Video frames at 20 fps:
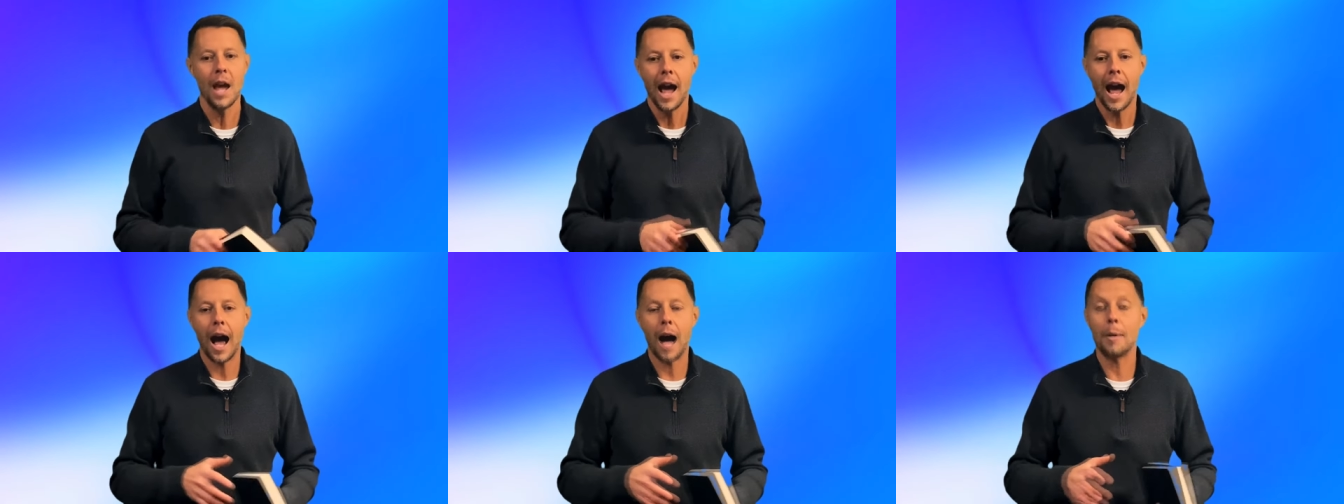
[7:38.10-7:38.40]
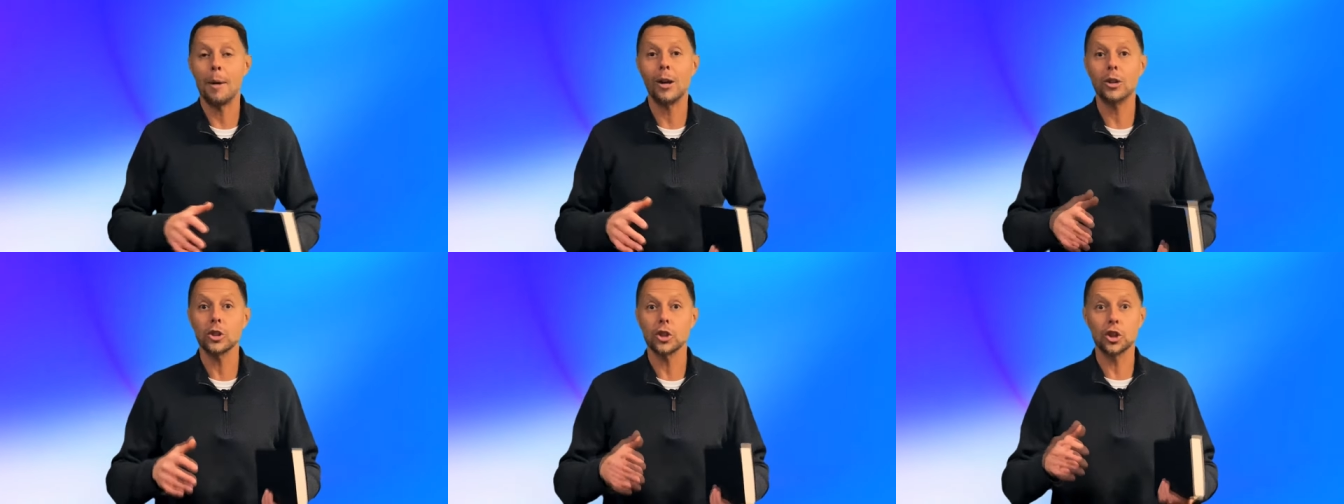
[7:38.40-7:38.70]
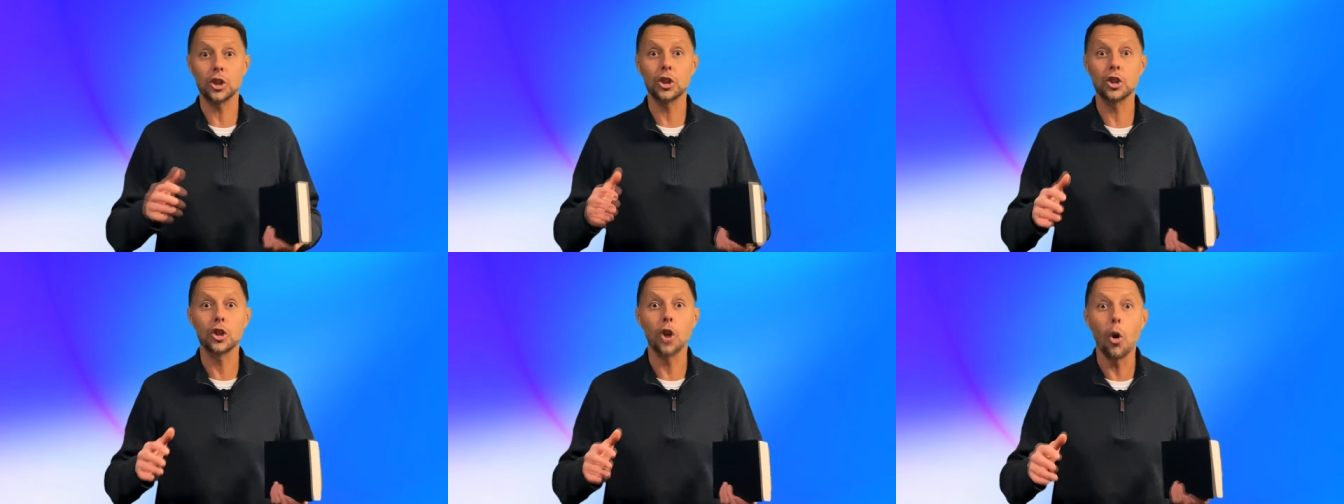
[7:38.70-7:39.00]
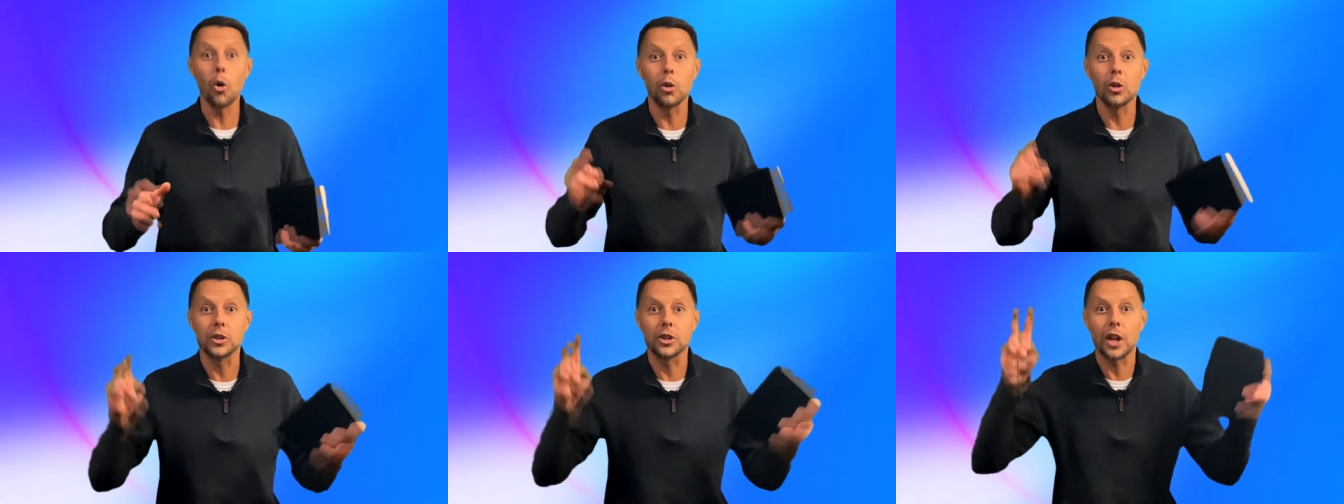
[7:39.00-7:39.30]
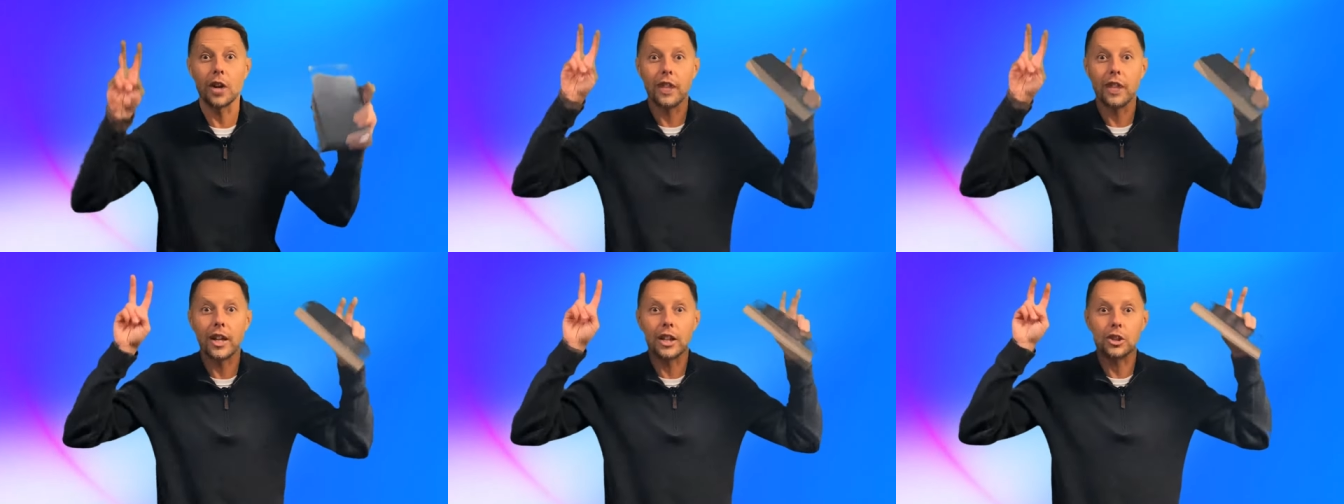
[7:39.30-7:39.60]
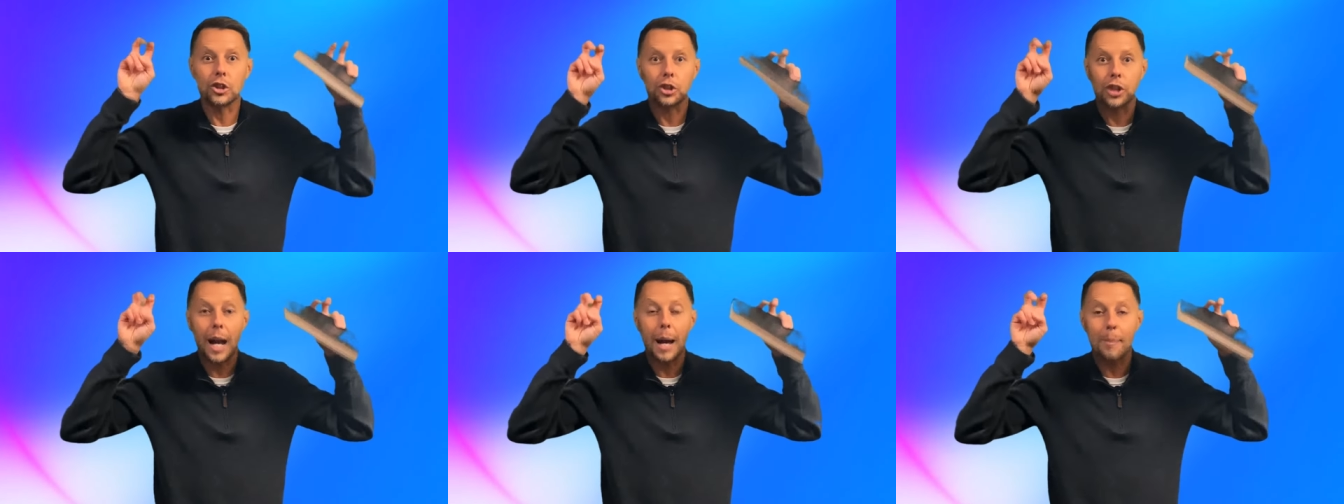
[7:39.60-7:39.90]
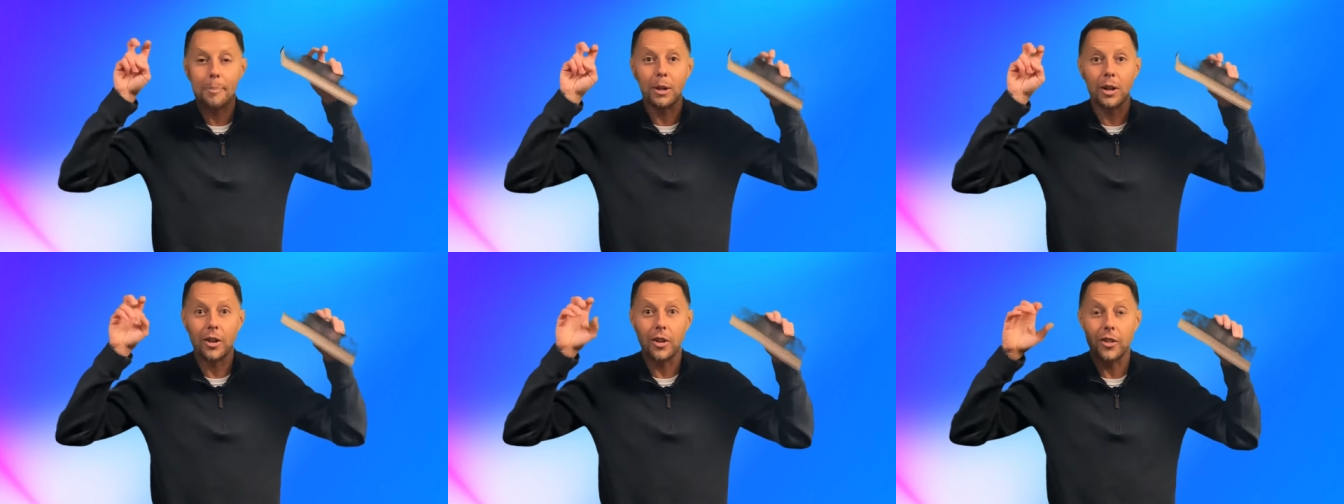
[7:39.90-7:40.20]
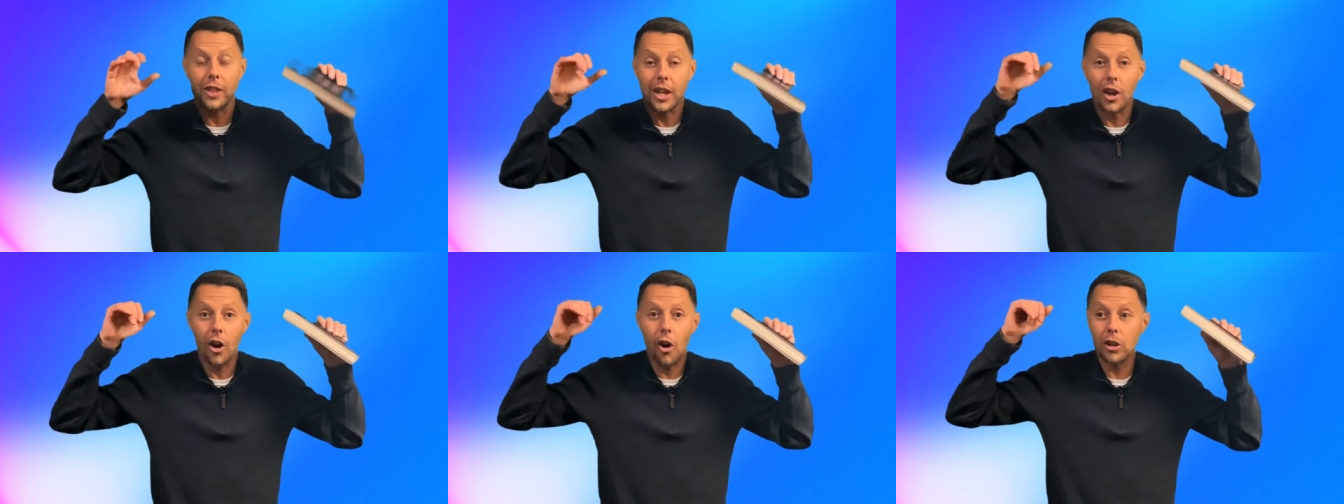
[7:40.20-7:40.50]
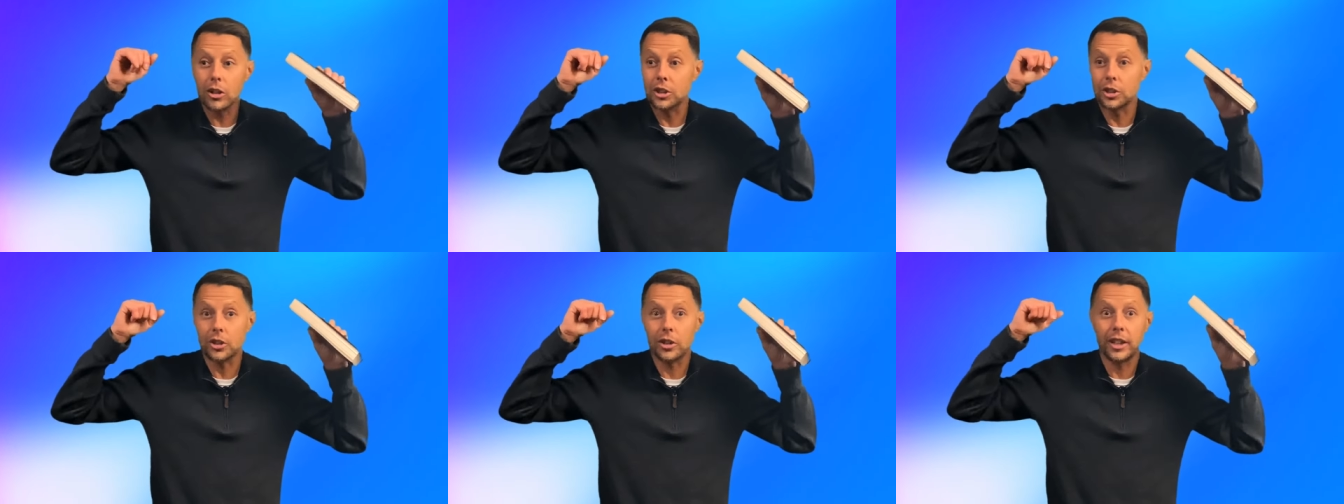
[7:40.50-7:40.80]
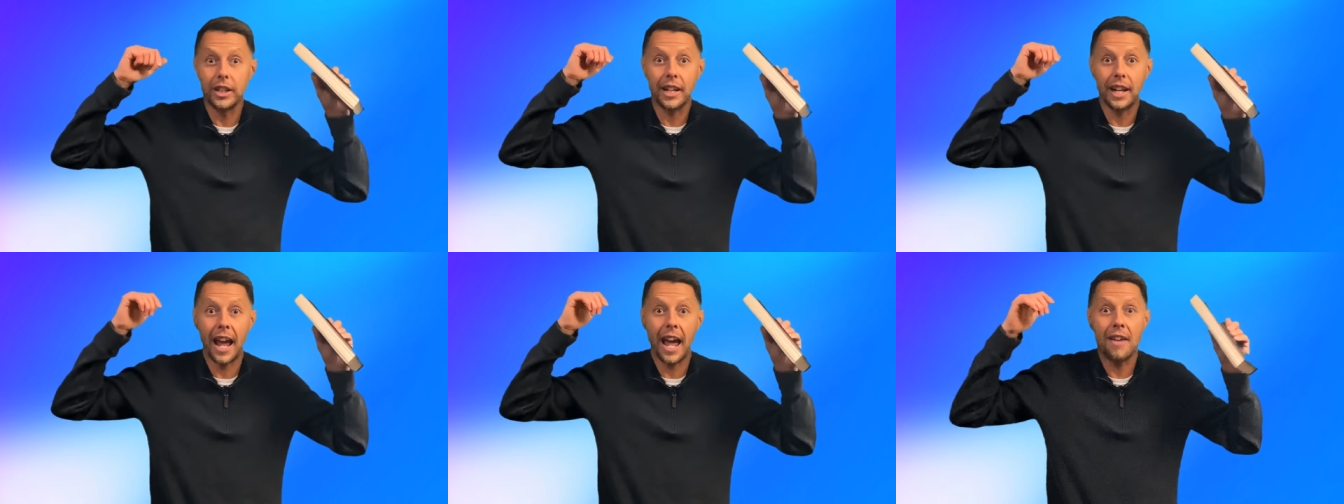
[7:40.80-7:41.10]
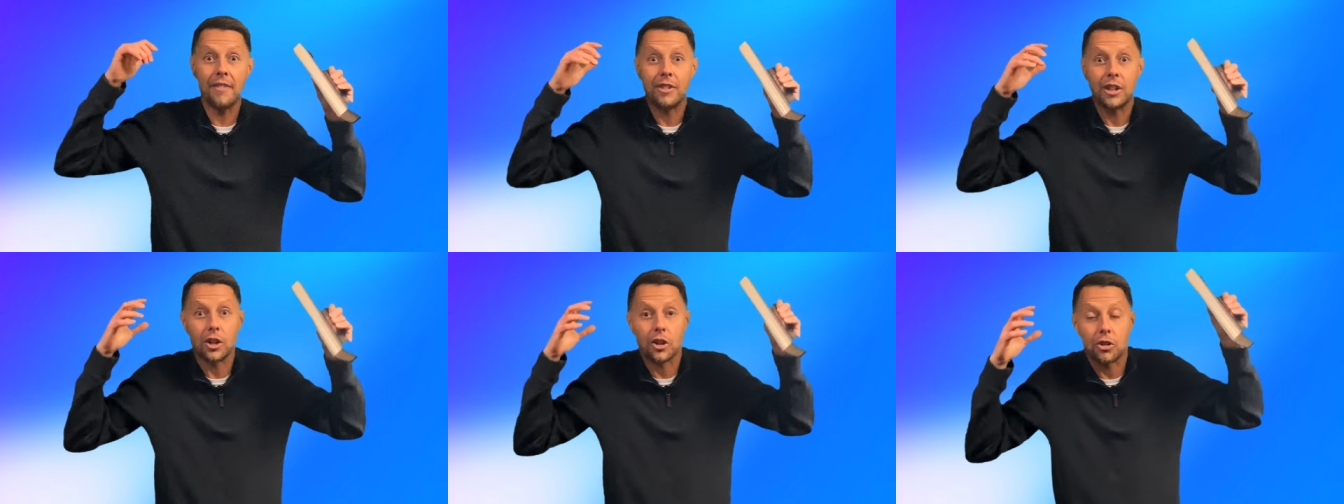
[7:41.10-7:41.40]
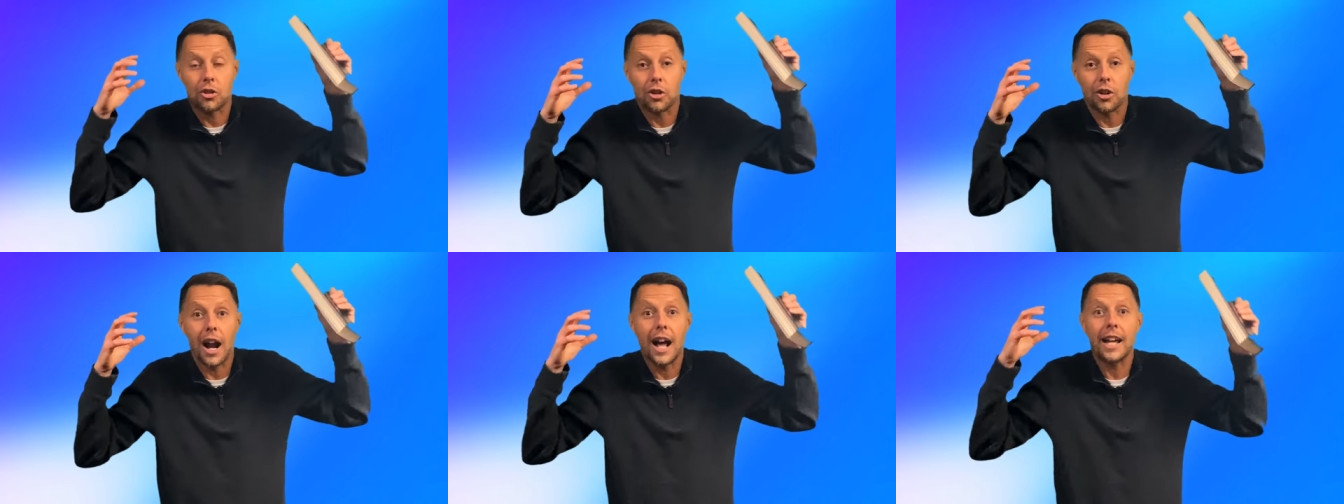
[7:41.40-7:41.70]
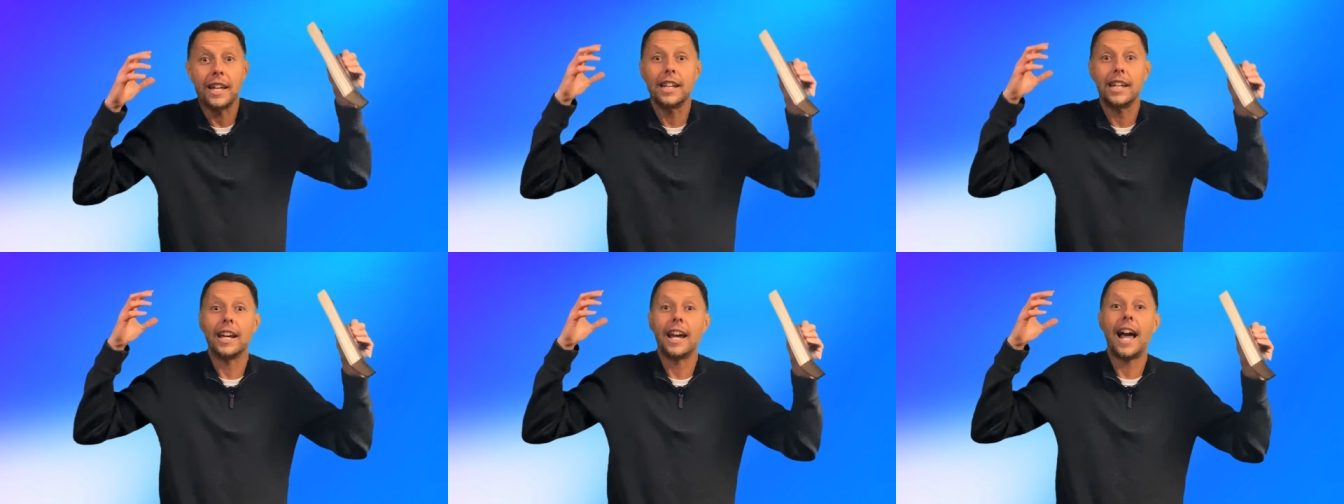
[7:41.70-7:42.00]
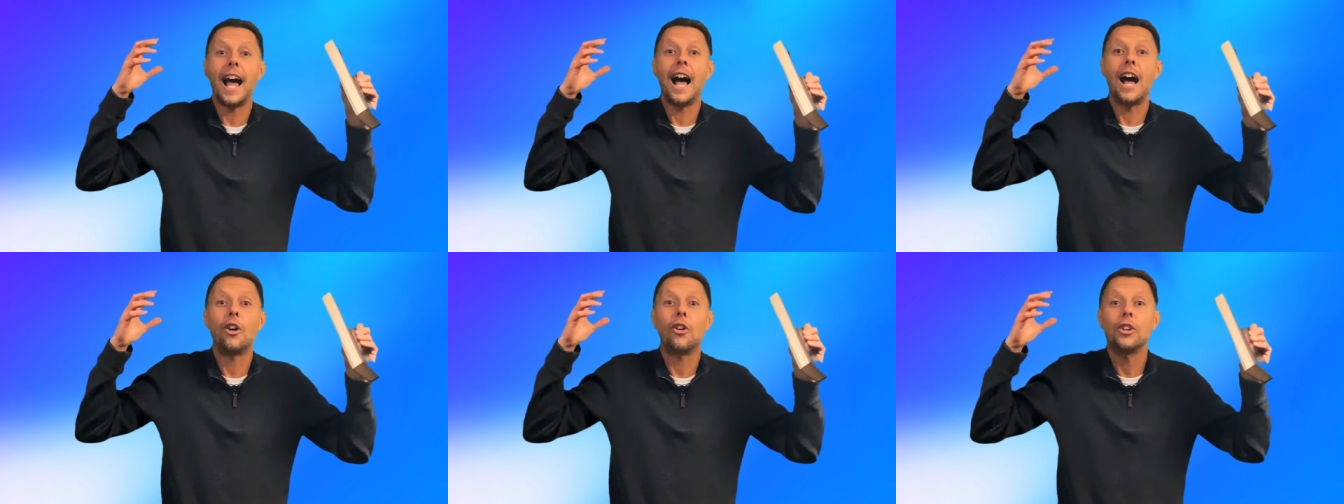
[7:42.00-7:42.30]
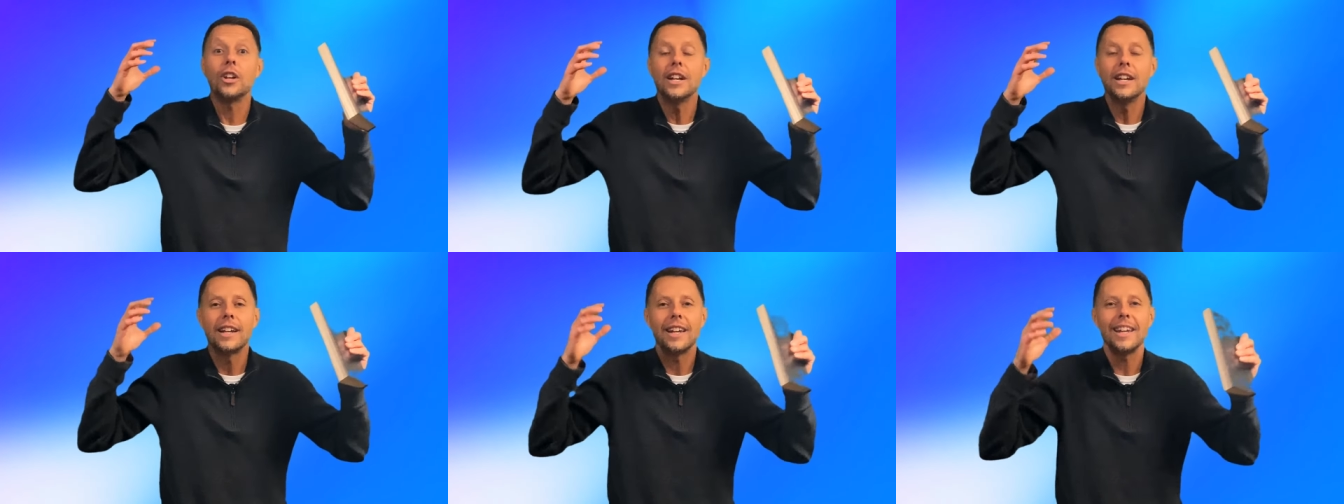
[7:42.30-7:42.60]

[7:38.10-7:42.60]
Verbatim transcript: How about souls? Are they trapped under the altar in heaven crying out